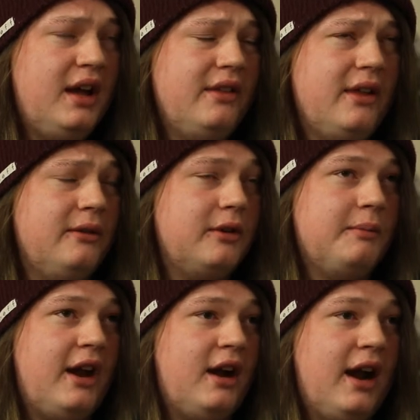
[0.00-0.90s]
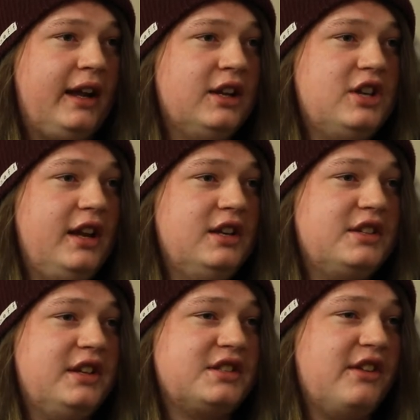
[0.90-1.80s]
then from there I can change
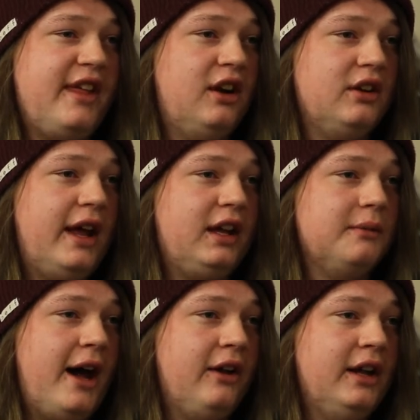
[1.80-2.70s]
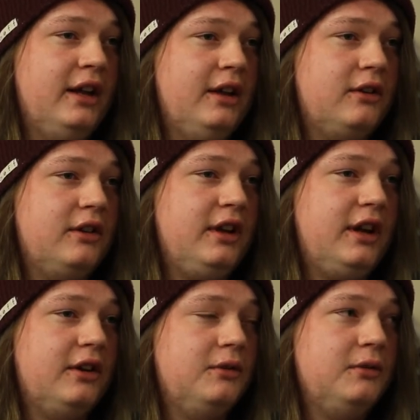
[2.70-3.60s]
things that they don't like about it or,
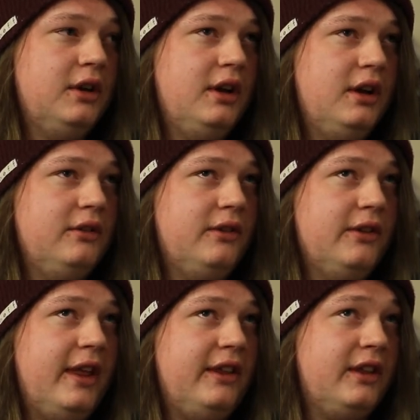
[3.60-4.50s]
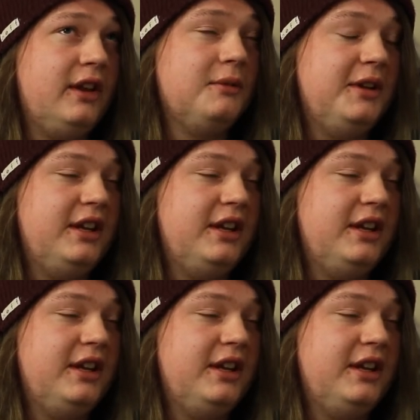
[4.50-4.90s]
that they think could be